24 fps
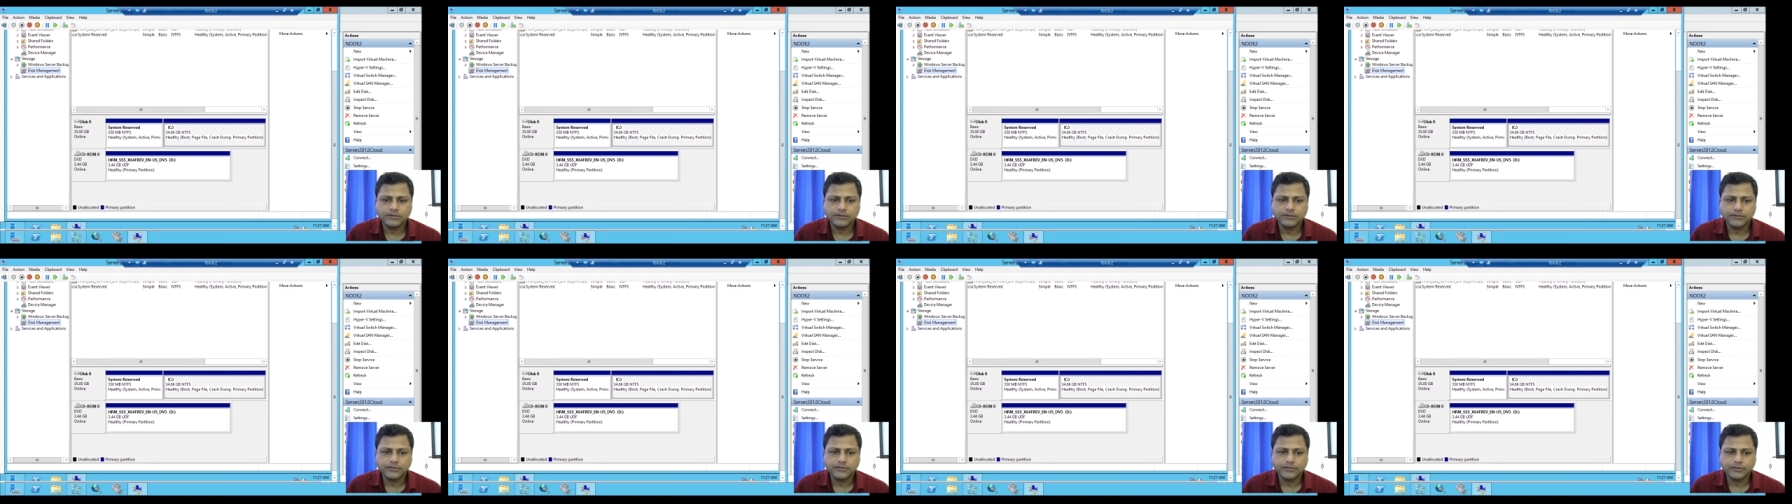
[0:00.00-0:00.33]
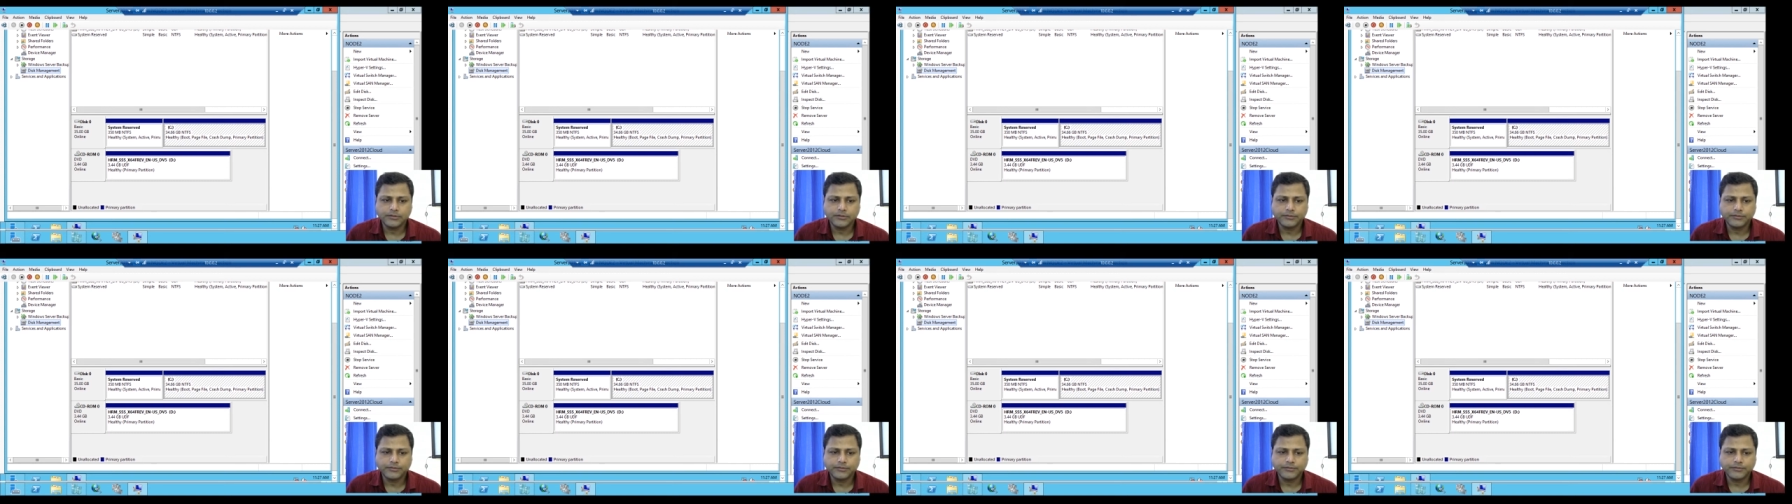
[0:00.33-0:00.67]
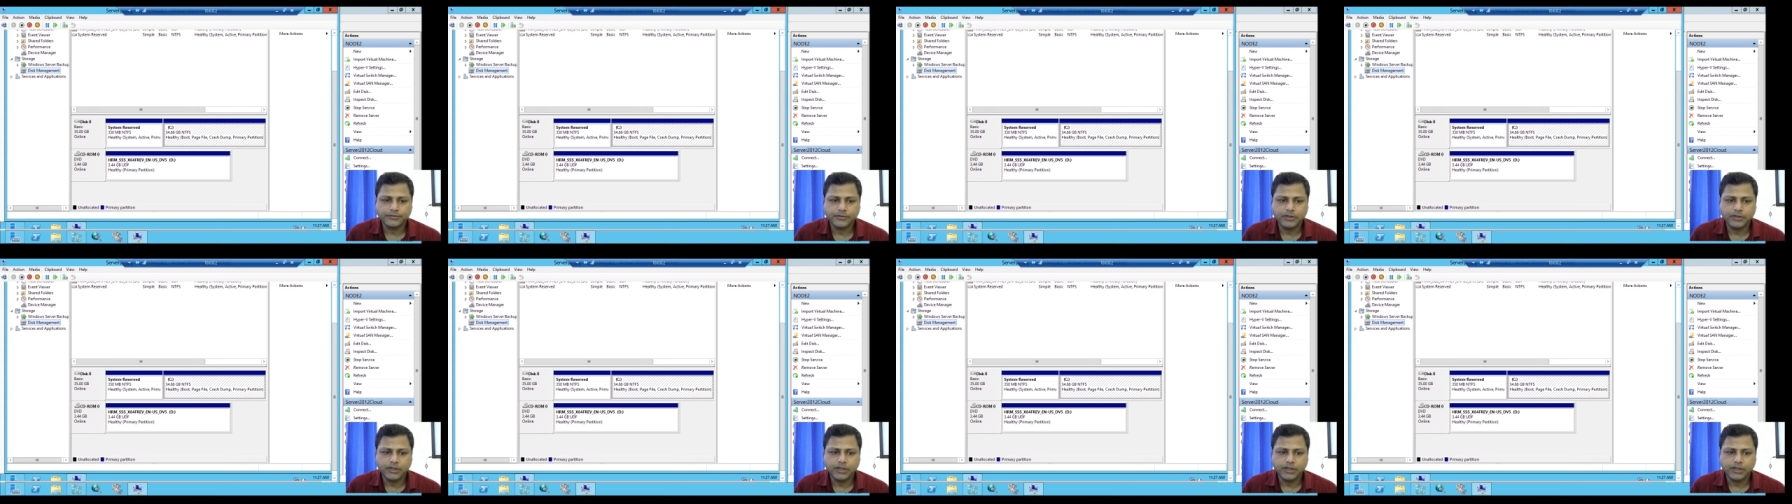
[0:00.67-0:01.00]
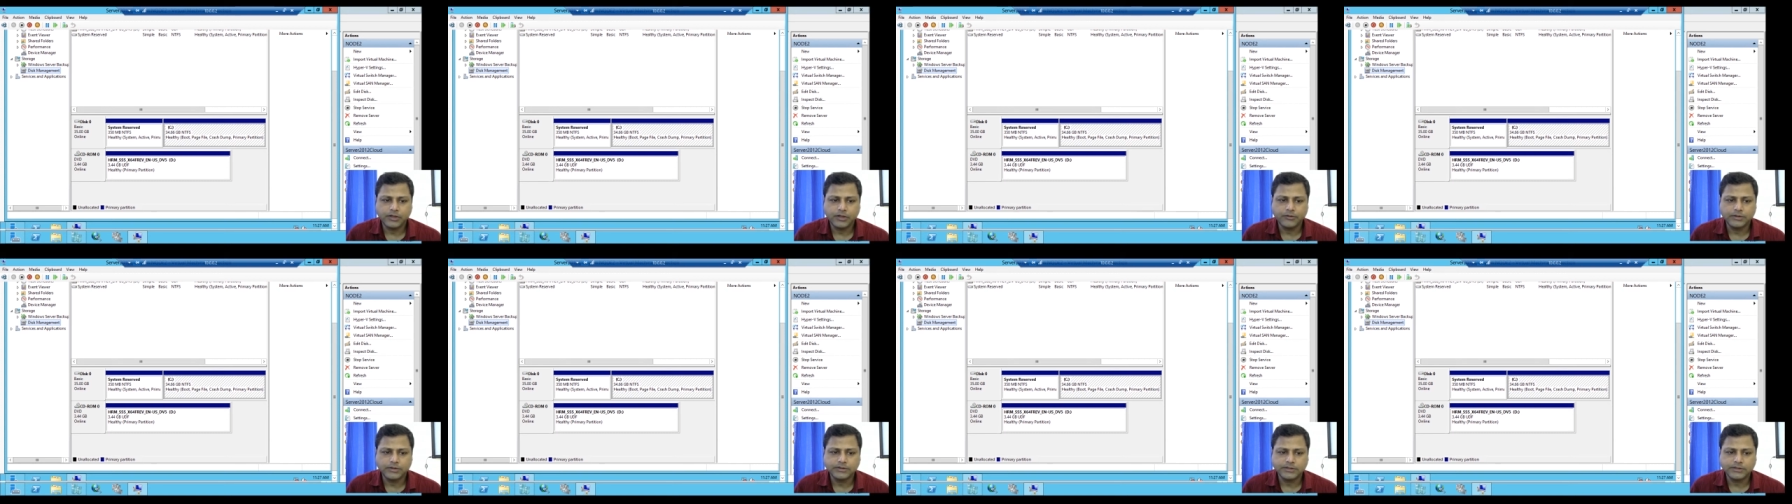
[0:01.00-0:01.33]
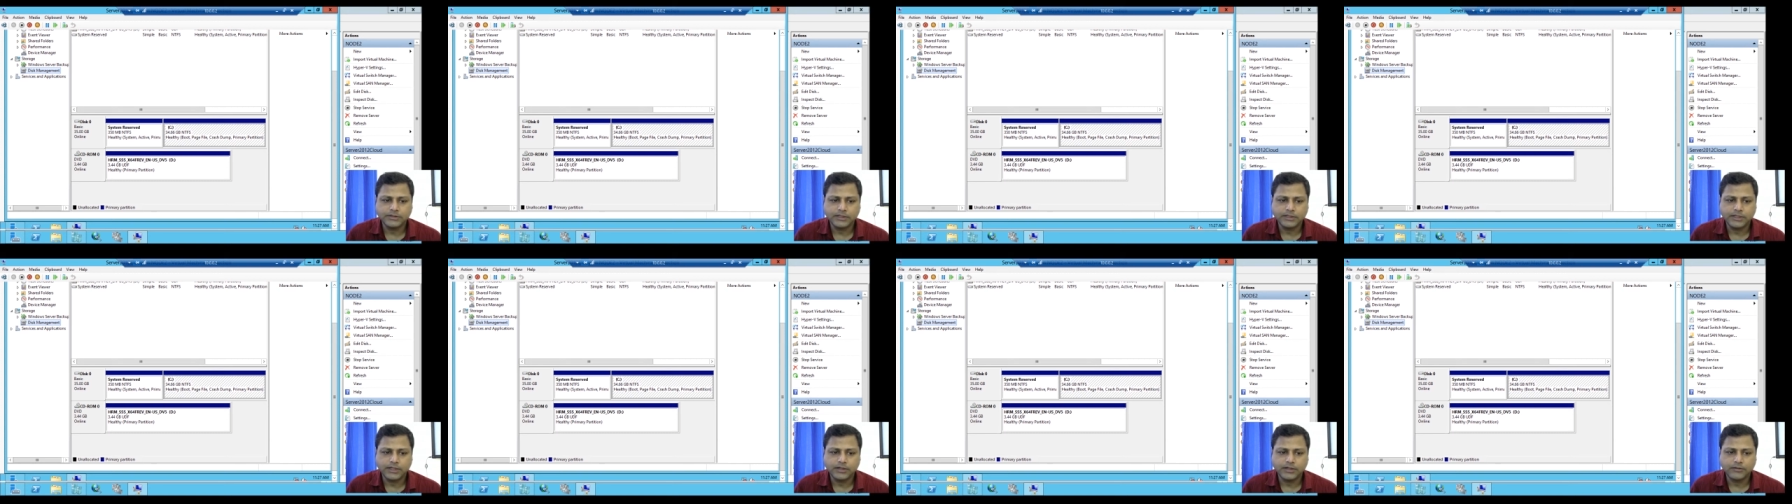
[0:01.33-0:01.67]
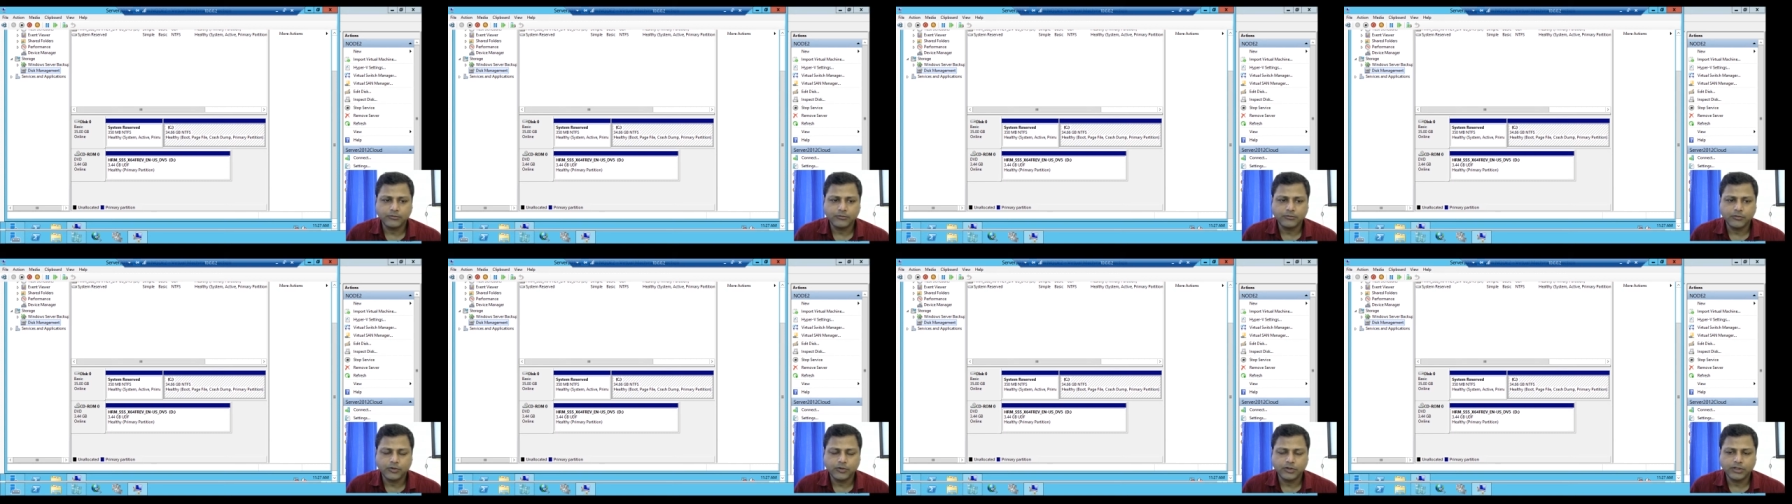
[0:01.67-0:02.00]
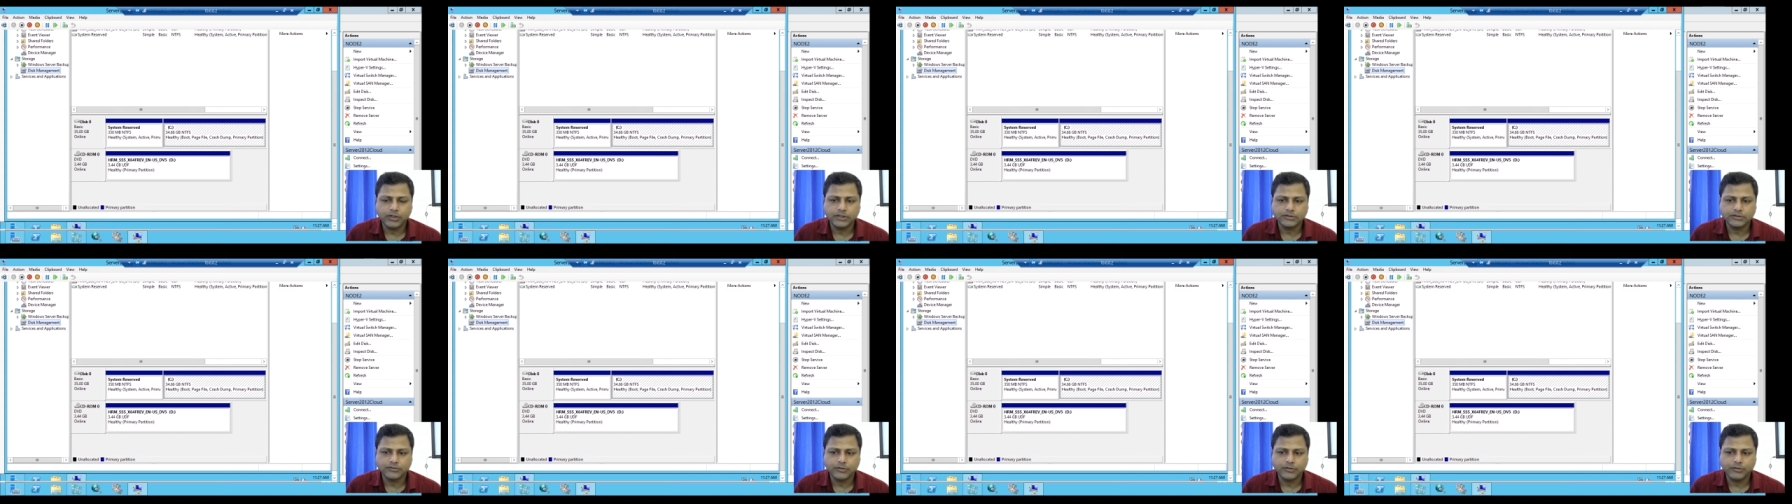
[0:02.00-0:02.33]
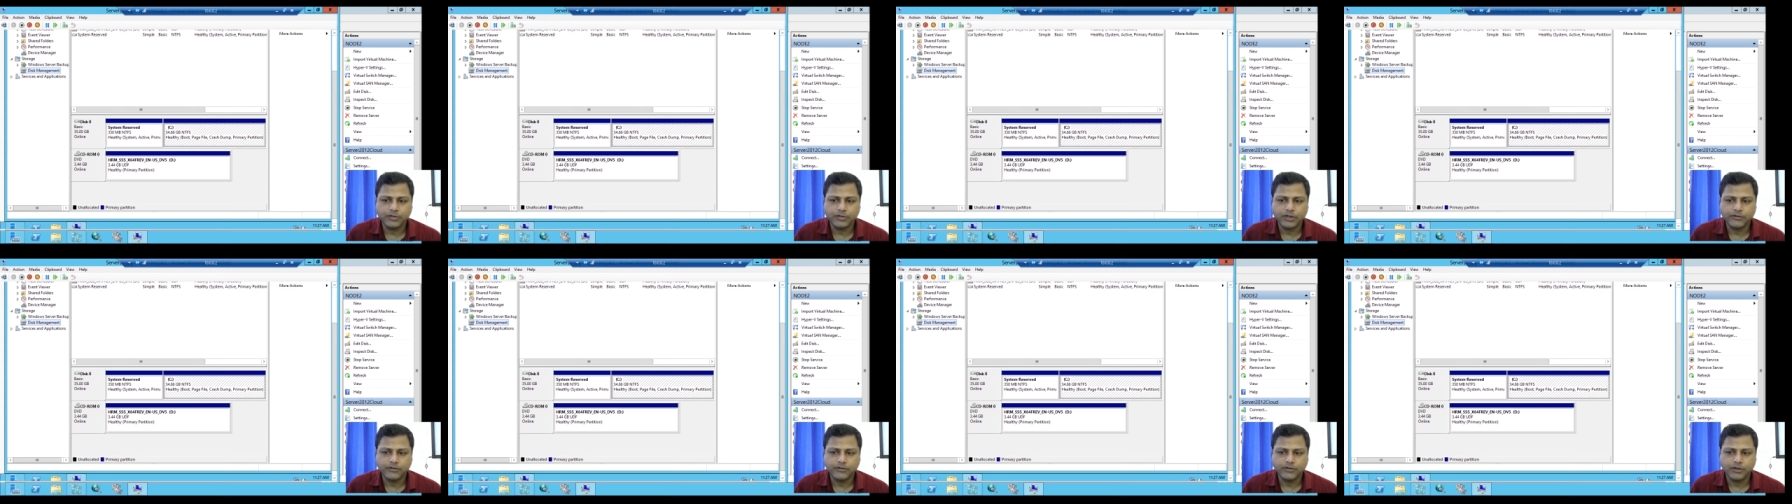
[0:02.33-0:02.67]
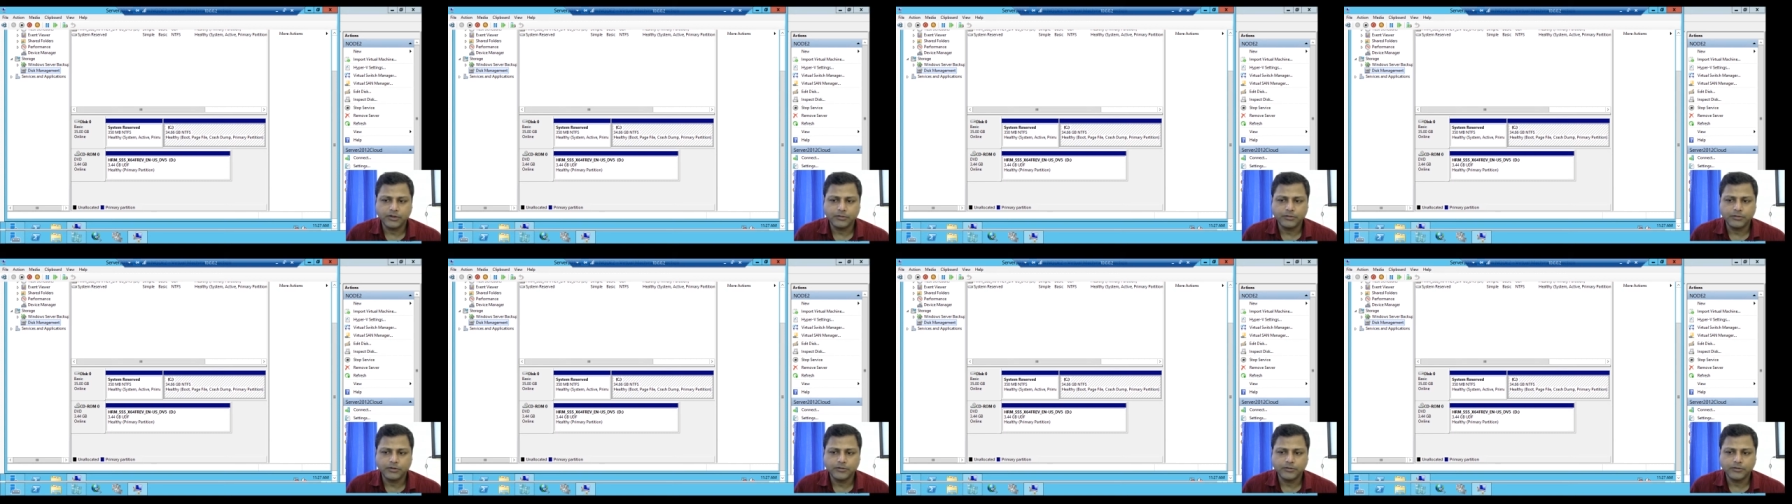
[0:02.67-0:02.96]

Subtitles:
So here you will see that more disk will be available.